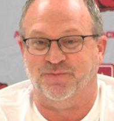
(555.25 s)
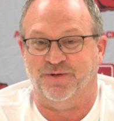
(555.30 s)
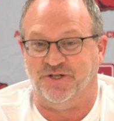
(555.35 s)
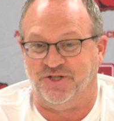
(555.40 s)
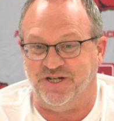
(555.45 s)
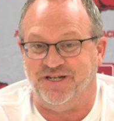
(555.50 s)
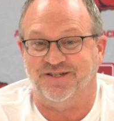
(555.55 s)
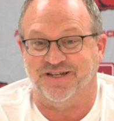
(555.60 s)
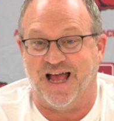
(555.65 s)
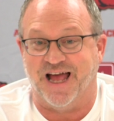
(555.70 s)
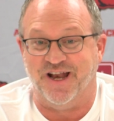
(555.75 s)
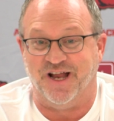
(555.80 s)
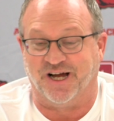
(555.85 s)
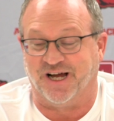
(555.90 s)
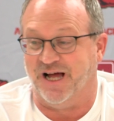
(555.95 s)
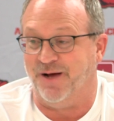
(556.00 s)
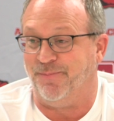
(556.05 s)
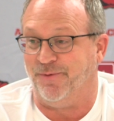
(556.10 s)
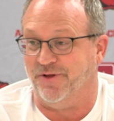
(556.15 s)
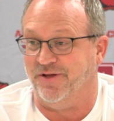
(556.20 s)
But she's gotten a
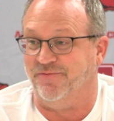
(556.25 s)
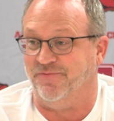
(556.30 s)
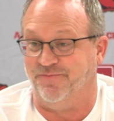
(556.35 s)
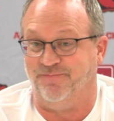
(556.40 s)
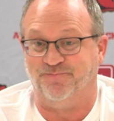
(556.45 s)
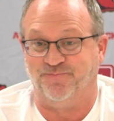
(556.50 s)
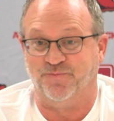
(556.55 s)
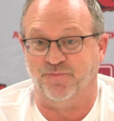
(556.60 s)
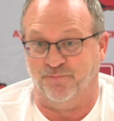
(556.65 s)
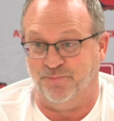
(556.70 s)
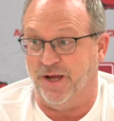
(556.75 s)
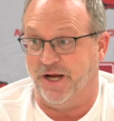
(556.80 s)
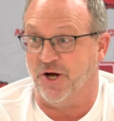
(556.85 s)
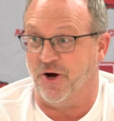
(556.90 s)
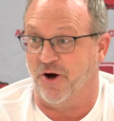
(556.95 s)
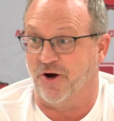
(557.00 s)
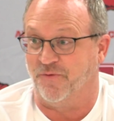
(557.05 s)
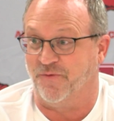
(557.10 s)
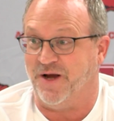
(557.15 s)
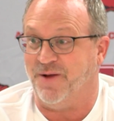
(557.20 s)
couple of big
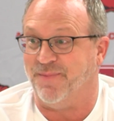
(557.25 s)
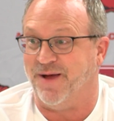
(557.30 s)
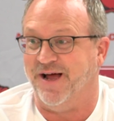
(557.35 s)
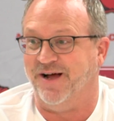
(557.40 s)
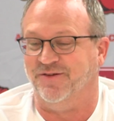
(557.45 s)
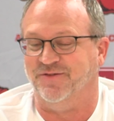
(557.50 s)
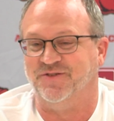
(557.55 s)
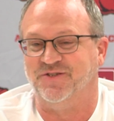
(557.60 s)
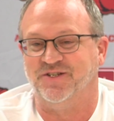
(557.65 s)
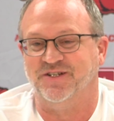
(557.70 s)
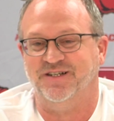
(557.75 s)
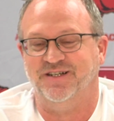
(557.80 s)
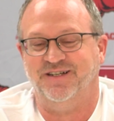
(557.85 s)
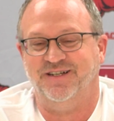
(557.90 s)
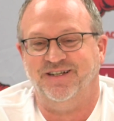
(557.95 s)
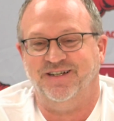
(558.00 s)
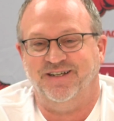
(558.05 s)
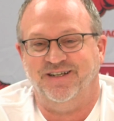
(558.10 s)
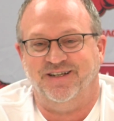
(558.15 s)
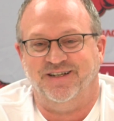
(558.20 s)
guard rebounds.
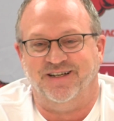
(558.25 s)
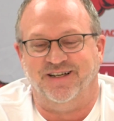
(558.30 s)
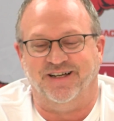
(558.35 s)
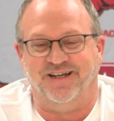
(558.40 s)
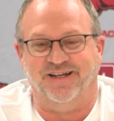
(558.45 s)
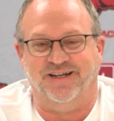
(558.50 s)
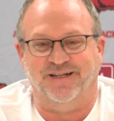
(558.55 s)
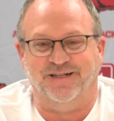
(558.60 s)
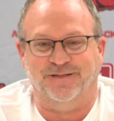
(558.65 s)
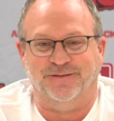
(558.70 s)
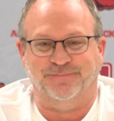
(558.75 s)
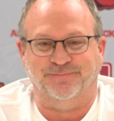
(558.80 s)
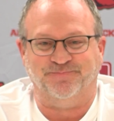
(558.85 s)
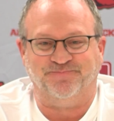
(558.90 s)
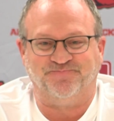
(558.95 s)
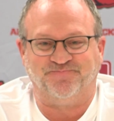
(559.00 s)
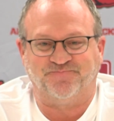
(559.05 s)
I